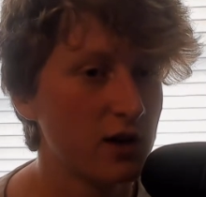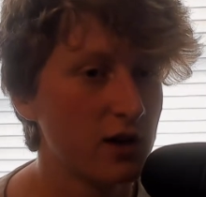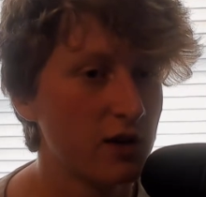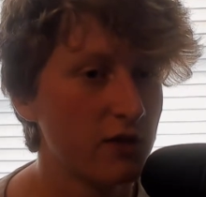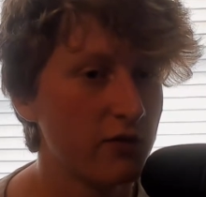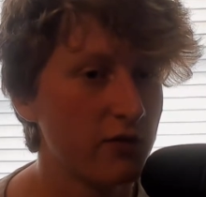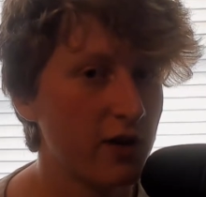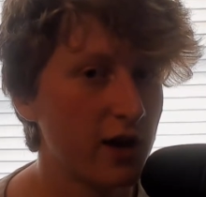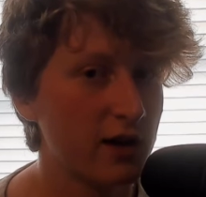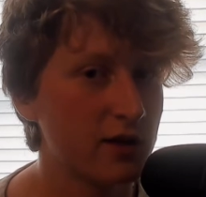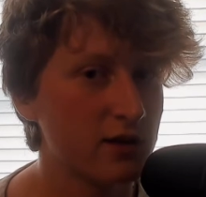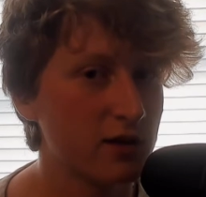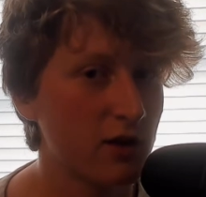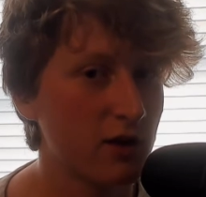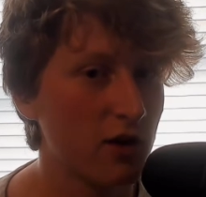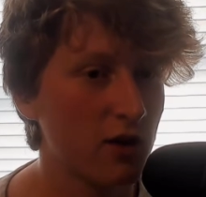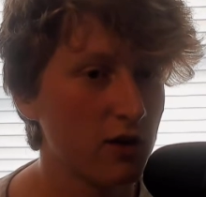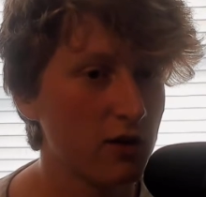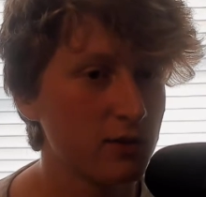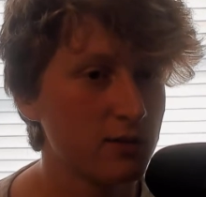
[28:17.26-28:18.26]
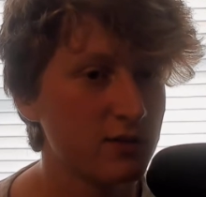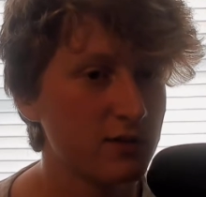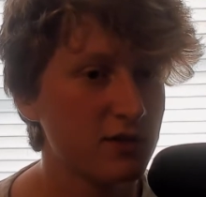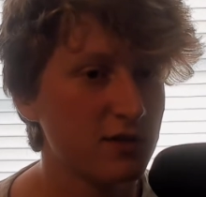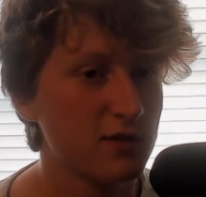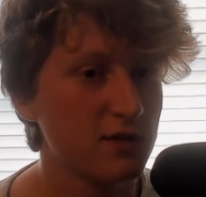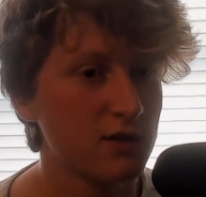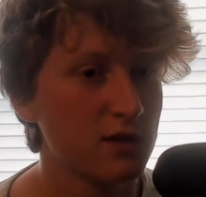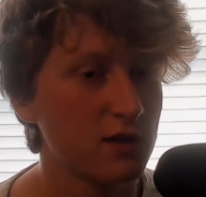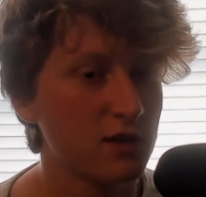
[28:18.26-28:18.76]
fat and carbs,
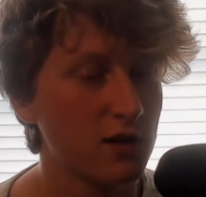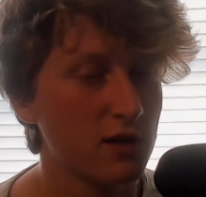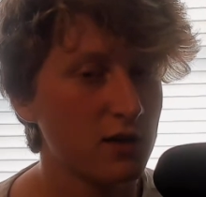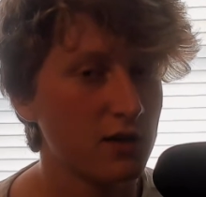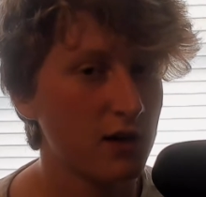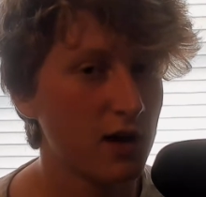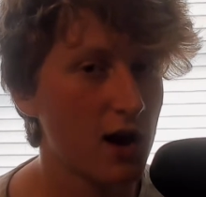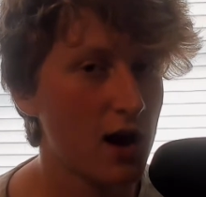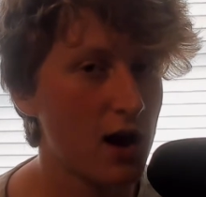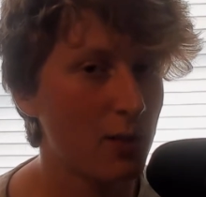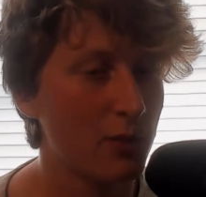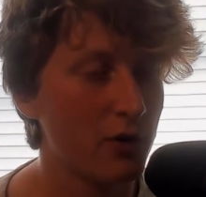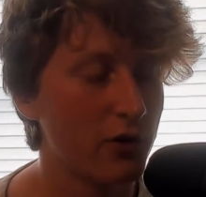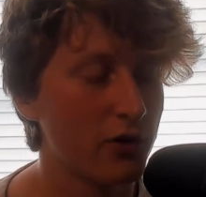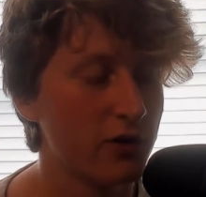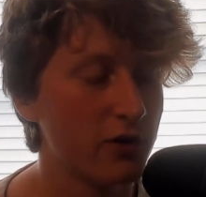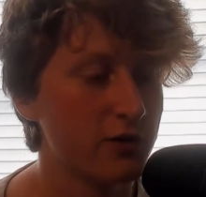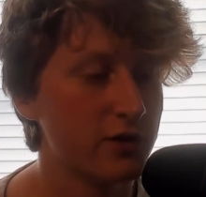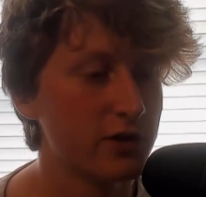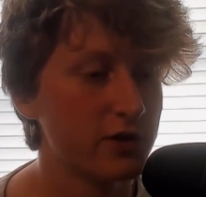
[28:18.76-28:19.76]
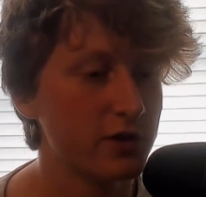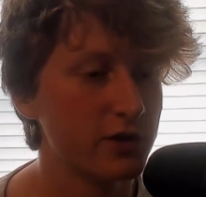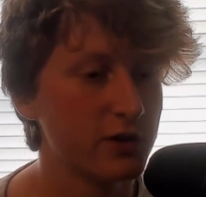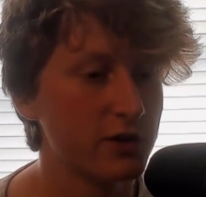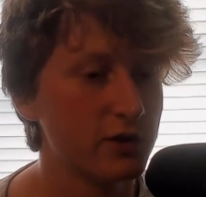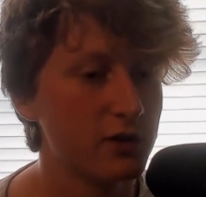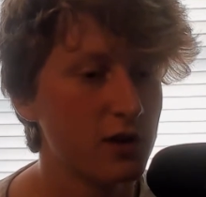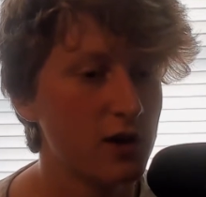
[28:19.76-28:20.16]
the combo of the two,